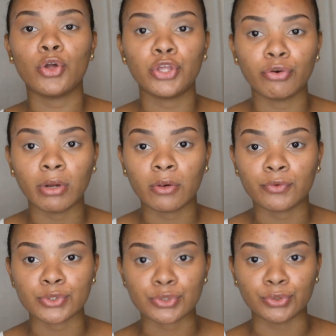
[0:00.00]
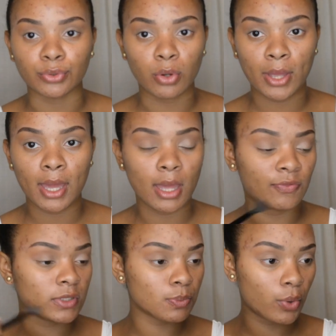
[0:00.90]
You're ready for school, okay?
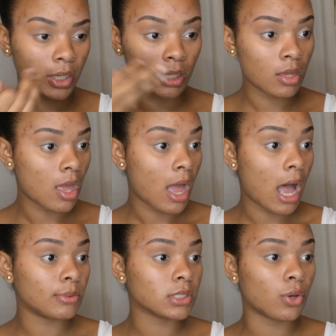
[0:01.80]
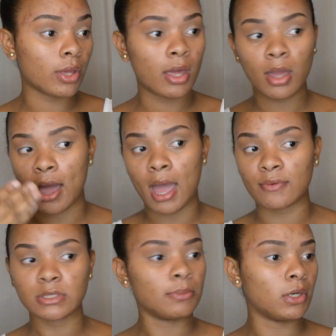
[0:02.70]
At this point, I was like, okay, I
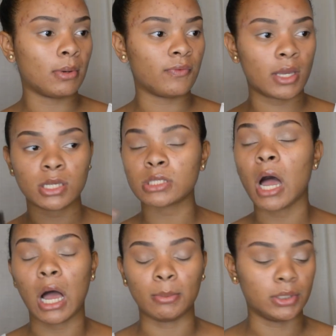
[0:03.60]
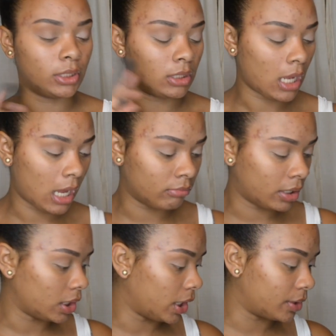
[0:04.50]
have something on my face. I'm good. I'm
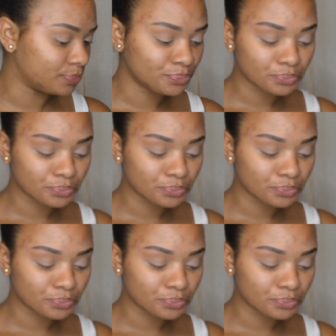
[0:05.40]
ready to go.